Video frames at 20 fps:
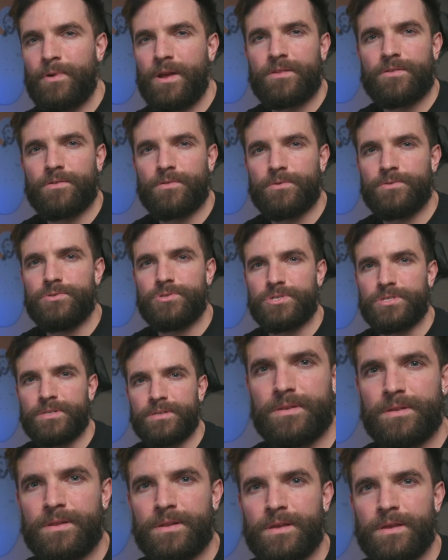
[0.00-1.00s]

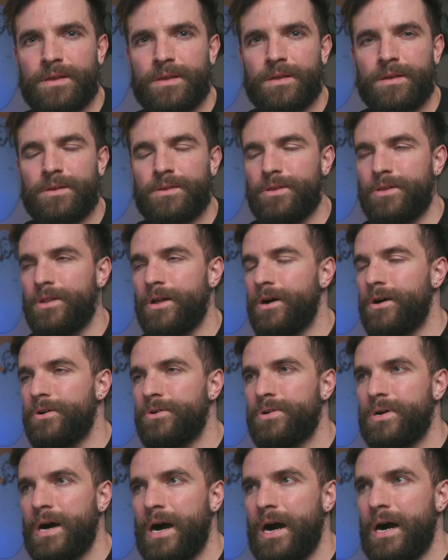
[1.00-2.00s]
resolution, you know?